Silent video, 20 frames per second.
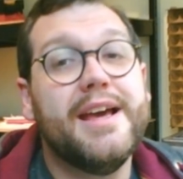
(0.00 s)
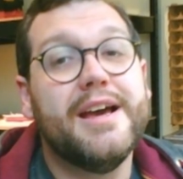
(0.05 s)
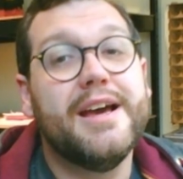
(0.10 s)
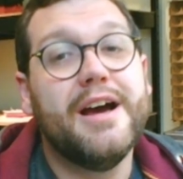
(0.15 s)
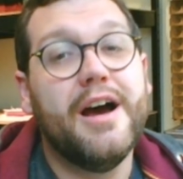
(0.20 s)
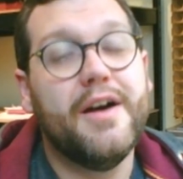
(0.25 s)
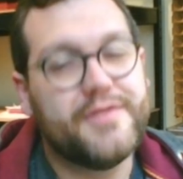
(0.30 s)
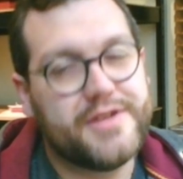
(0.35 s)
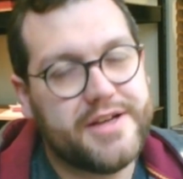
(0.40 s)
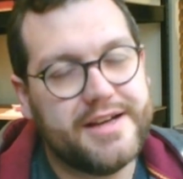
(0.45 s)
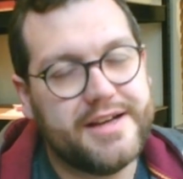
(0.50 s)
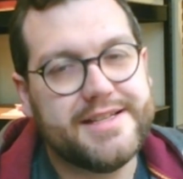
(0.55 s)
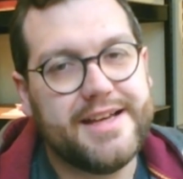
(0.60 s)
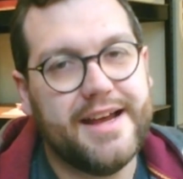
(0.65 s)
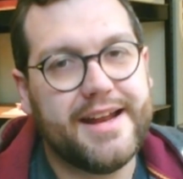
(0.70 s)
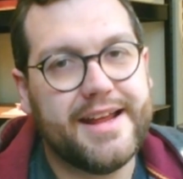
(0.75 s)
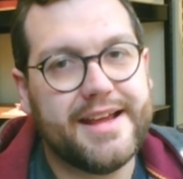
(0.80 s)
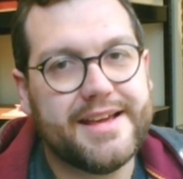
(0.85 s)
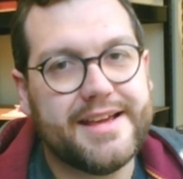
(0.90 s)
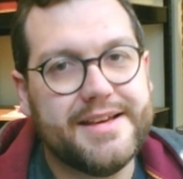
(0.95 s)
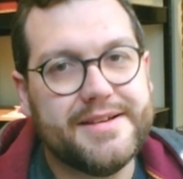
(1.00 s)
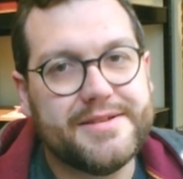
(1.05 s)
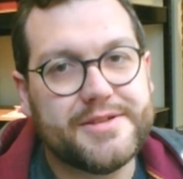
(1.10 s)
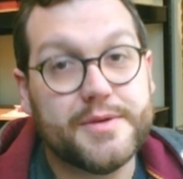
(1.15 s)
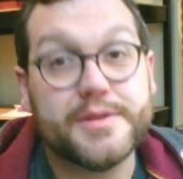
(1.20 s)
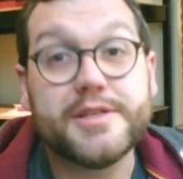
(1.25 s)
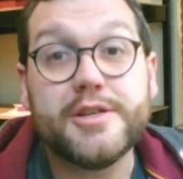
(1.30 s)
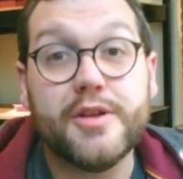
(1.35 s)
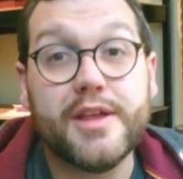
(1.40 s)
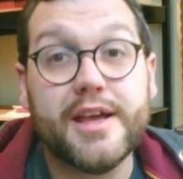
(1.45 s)
of Titanic. So
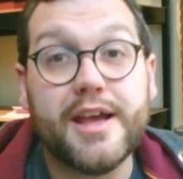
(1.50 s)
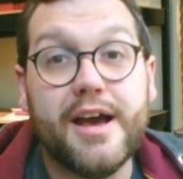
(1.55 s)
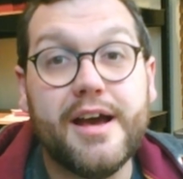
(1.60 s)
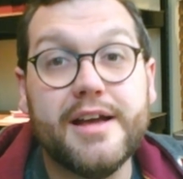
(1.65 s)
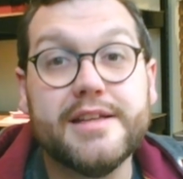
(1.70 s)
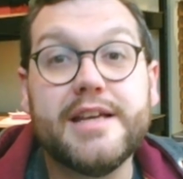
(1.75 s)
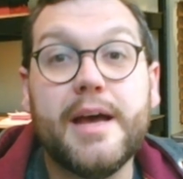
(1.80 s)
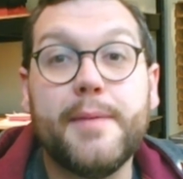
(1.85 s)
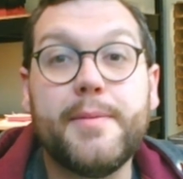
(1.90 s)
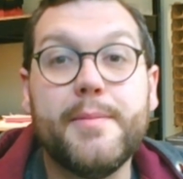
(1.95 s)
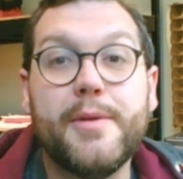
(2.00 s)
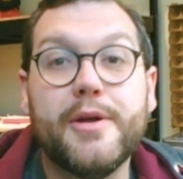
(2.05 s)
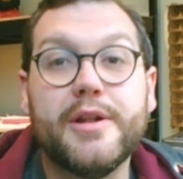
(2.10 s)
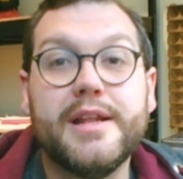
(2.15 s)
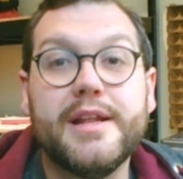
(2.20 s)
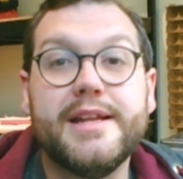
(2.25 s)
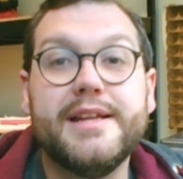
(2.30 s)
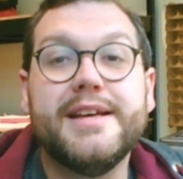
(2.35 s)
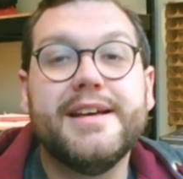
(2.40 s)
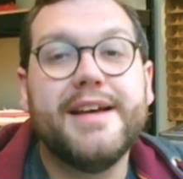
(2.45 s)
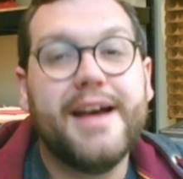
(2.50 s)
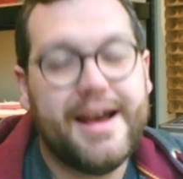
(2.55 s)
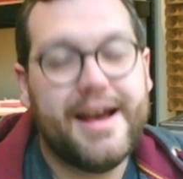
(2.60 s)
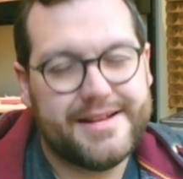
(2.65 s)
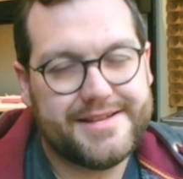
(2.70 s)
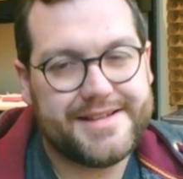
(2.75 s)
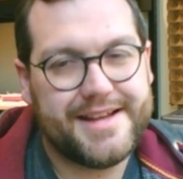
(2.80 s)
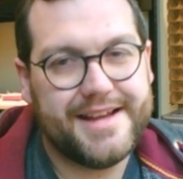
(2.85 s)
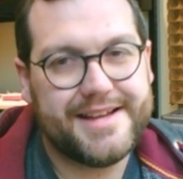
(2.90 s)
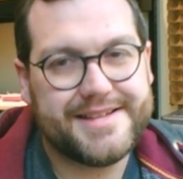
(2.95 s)
until then guys, happy modelling and
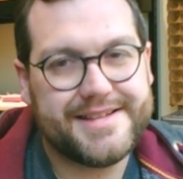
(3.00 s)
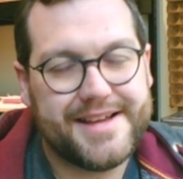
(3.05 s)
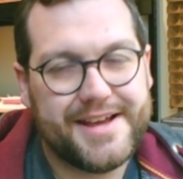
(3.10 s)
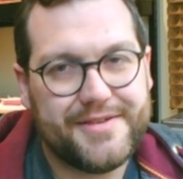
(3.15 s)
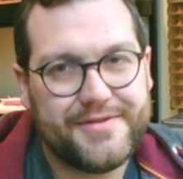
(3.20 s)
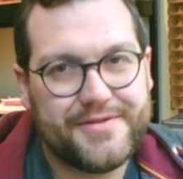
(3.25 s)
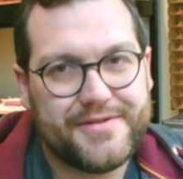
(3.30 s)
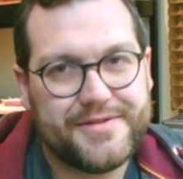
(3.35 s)
stay safe.